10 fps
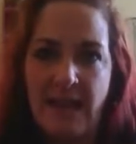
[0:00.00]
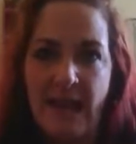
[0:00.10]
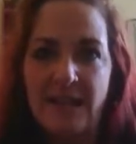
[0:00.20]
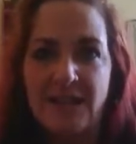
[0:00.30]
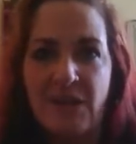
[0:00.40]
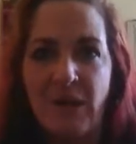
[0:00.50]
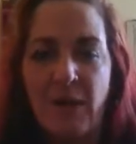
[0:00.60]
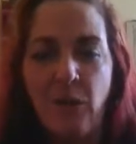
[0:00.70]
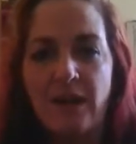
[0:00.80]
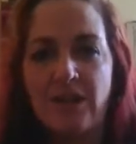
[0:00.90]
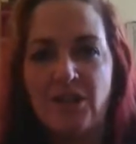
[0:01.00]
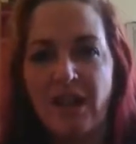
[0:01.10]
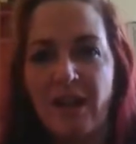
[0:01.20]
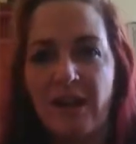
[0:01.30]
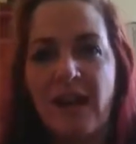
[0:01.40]
And so I want to
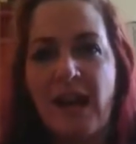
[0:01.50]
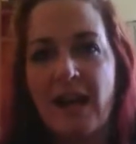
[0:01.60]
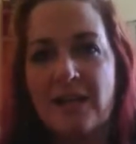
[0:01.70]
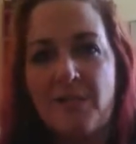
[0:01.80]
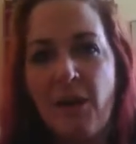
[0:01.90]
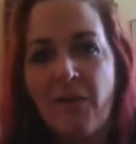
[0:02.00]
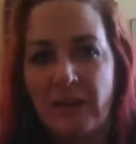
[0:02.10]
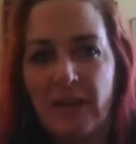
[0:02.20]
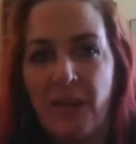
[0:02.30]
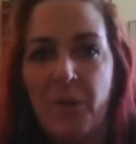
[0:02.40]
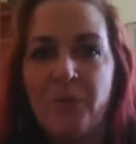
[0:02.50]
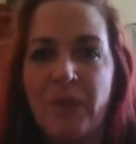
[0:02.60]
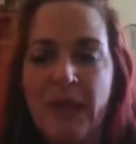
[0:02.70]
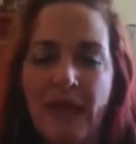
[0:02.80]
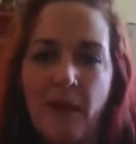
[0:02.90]
share a small video
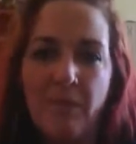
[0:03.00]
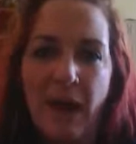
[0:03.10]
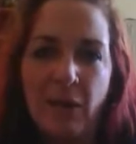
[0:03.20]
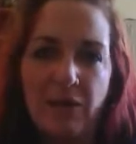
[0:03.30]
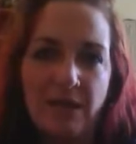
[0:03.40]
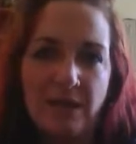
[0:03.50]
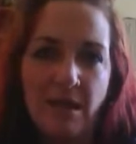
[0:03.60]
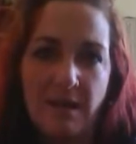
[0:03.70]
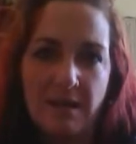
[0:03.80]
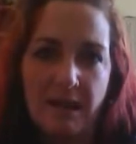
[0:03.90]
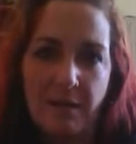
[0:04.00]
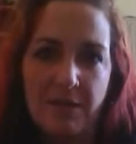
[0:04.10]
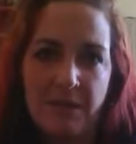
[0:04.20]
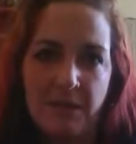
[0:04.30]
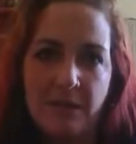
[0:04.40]
about this
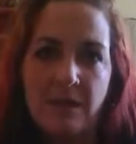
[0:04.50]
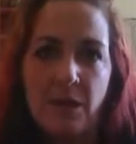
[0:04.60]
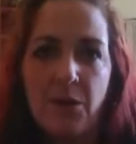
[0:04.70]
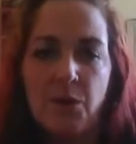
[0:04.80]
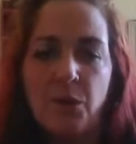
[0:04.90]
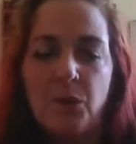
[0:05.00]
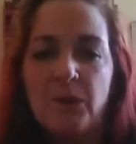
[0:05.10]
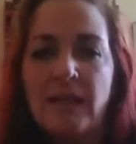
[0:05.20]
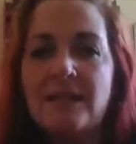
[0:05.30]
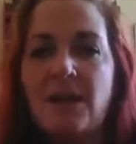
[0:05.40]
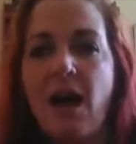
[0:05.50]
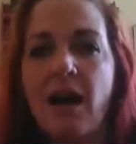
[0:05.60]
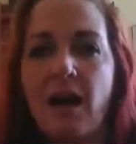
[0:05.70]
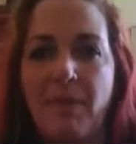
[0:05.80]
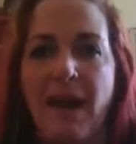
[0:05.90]
concept. So let's
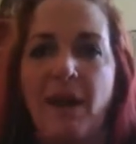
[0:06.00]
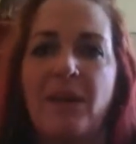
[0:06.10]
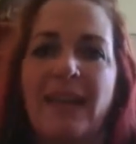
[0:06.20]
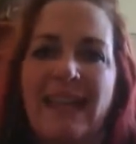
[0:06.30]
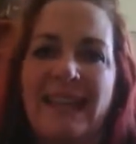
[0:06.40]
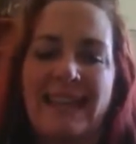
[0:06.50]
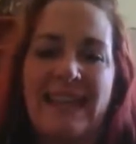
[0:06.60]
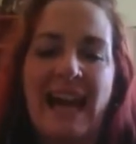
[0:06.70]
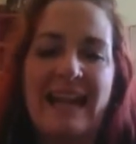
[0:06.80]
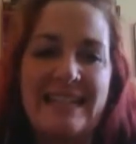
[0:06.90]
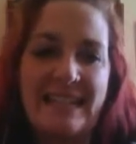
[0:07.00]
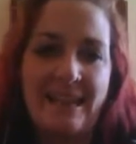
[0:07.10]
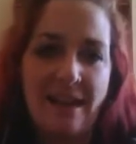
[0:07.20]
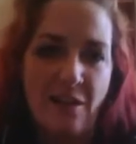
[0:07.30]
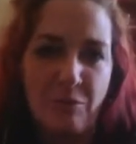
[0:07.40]
talk about the
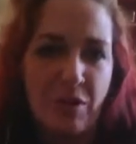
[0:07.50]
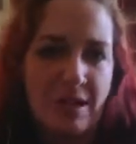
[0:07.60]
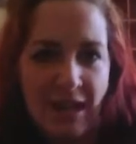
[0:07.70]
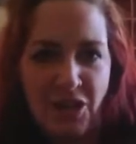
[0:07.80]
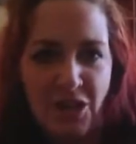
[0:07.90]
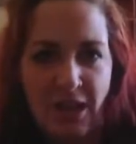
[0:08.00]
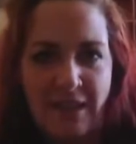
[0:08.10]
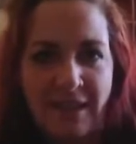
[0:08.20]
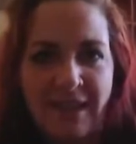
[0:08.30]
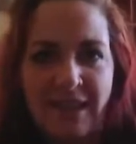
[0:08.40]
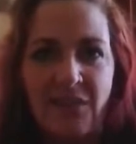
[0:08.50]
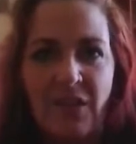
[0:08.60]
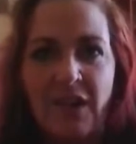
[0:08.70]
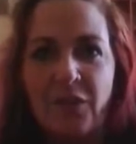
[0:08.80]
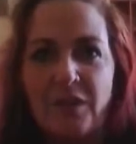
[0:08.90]
idea of protection. The
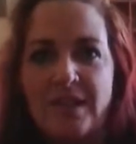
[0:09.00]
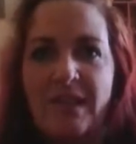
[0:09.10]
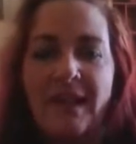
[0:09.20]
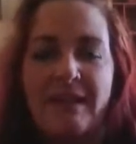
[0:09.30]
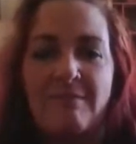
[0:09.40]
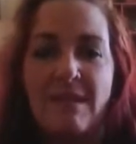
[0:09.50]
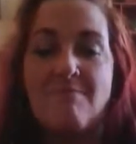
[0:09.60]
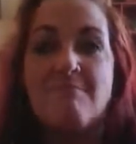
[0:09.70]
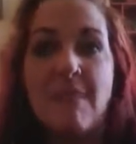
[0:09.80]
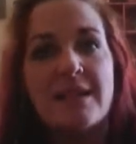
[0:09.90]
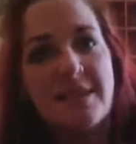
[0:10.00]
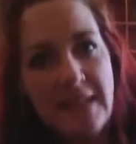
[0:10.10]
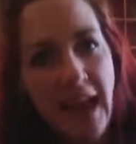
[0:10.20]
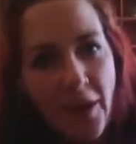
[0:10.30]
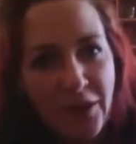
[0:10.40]
very first thing I must
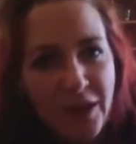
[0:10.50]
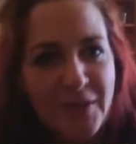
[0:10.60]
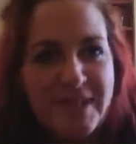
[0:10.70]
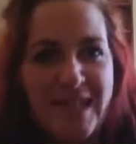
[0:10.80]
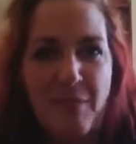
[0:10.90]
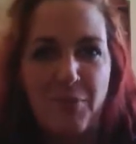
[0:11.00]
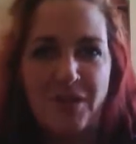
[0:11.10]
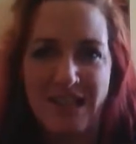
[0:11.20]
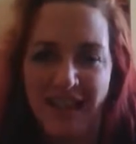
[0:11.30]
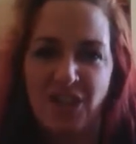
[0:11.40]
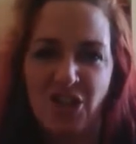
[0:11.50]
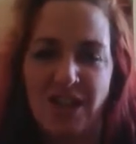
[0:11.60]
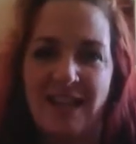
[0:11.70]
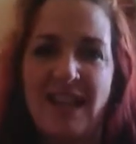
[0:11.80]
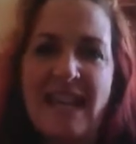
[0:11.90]
tell you is that
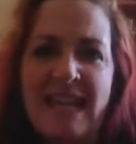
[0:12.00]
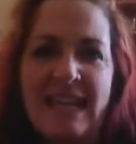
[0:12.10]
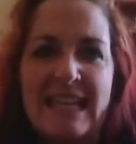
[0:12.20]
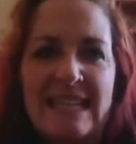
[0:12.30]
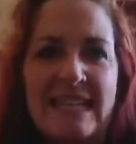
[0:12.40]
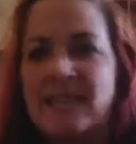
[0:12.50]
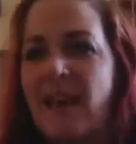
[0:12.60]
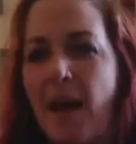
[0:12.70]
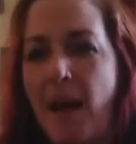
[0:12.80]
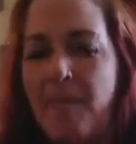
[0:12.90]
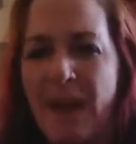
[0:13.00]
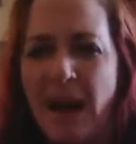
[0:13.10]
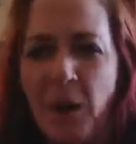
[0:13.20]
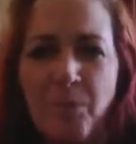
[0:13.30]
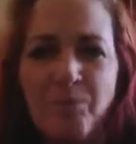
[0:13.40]
protection isn't
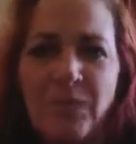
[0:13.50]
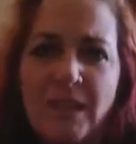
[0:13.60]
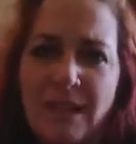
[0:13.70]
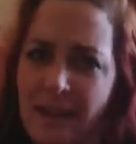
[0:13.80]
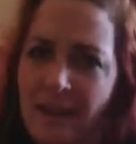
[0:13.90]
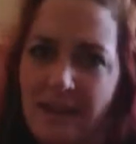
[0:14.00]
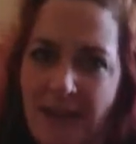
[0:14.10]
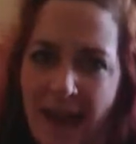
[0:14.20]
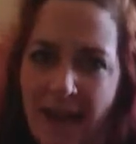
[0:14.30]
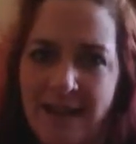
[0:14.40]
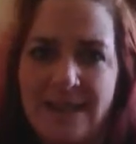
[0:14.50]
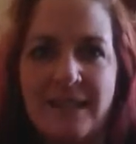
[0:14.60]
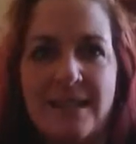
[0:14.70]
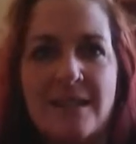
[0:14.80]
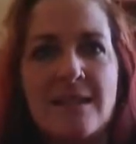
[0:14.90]
about psychic attacks.
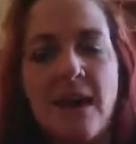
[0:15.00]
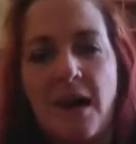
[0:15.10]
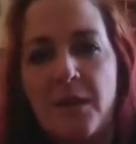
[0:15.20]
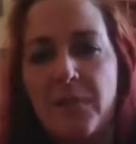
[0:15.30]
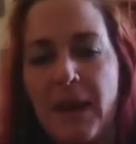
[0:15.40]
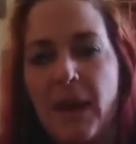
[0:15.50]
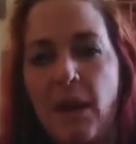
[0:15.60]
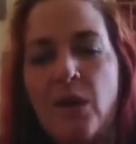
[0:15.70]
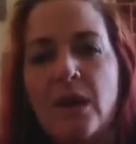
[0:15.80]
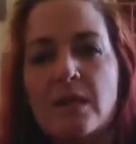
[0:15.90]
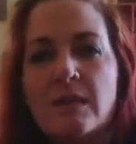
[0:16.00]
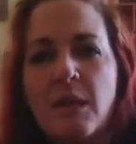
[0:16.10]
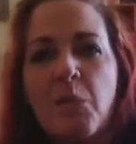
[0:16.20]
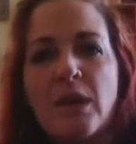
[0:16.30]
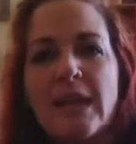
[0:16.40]
It's not about
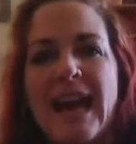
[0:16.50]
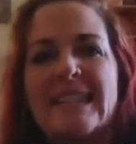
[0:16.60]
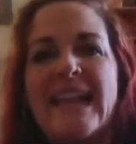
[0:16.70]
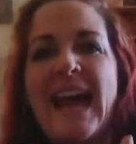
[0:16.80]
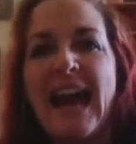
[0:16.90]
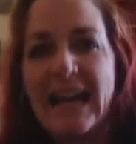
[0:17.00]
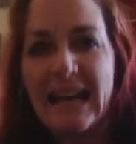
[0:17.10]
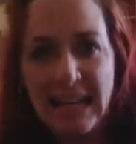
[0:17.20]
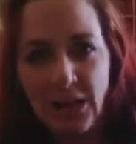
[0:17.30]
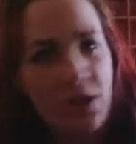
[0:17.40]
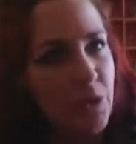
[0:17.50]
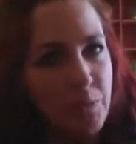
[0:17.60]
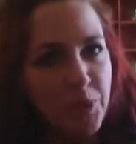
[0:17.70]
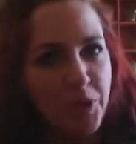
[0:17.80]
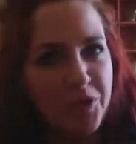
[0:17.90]
someone attacking you
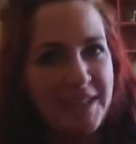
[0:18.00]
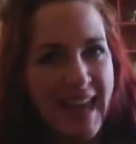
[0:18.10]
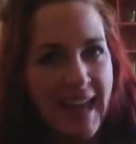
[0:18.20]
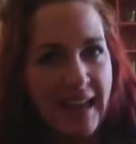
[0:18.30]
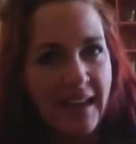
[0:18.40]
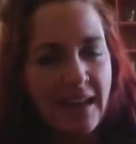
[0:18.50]
per se.